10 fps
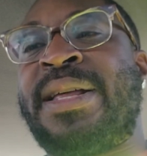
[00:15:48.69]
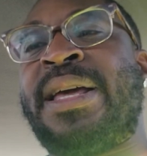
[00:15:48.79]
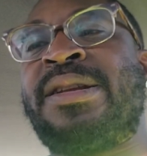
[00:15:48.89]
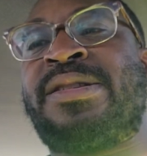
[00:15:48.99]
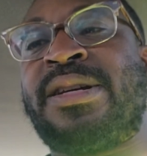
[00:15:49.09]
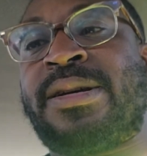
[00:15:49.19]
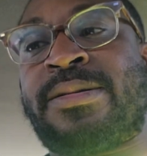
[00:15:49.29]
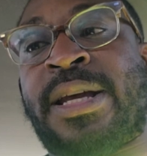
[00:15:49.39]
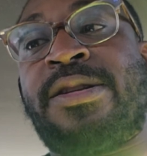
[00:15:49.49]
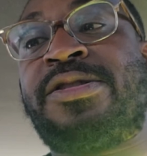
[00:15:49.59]
They done took
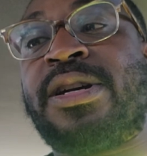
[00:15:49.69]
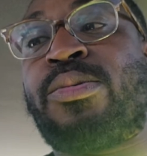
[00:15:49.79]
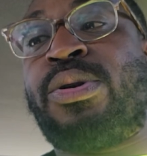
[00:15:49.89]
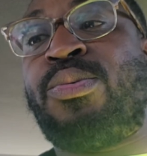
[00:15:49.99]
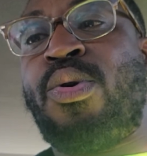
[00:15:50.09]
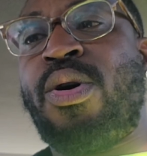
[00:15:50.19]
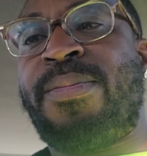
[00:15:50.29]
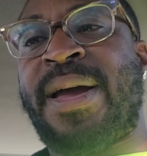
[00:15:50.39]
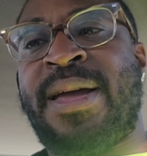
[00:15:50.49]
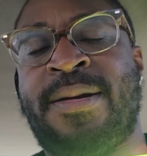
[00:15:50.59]
they done took a reward,
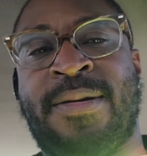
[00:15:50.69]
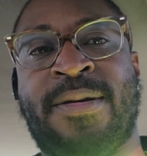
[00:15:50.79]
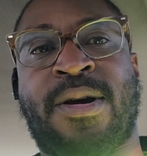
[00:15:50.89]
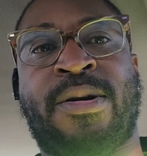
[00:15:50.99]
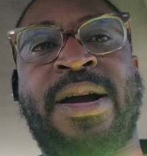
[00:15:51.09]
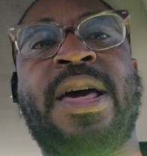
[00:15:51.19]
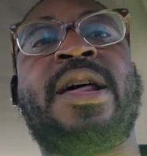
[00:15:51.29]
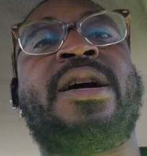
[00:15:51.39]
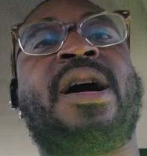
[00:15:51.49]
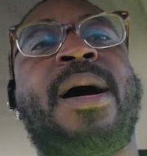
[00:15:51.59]
man. All right,
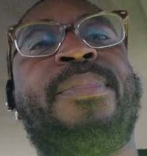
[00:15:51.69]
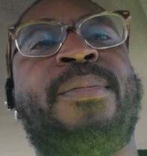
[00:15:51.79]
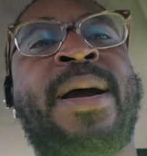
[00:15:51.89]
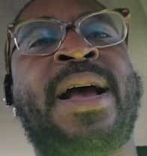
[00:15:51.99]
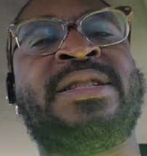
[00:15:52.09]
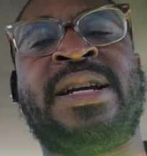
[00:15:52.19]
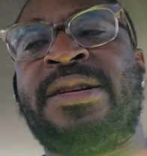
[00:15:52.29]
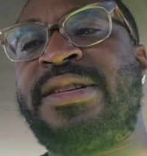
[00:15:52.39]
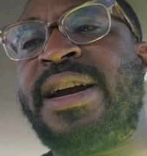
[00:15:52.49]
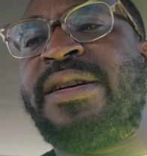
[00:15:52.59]
and compromised their
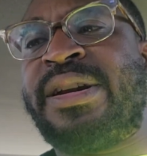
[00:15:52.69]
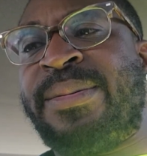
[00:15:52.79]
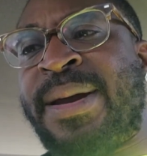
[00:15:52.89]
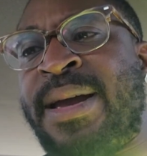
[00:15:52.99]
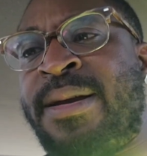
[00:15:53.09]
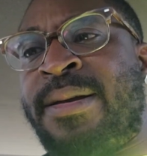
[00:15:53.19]
integrity, man.